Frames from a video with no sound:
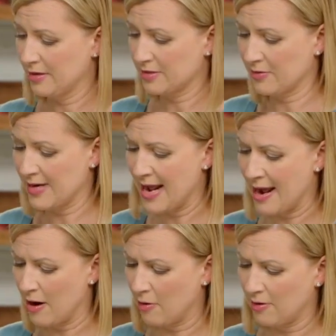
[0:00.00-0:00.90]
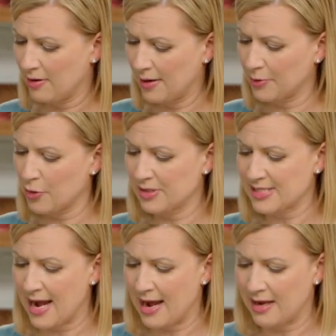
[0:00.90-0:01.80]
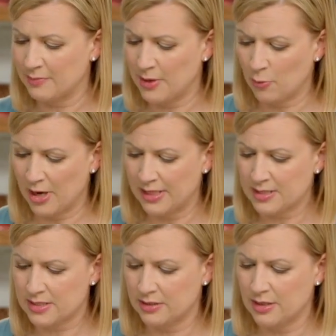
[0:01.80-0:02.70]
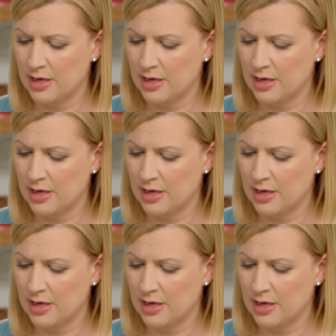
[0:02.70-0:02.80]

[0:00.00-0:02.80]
So now I'm going to add my whites in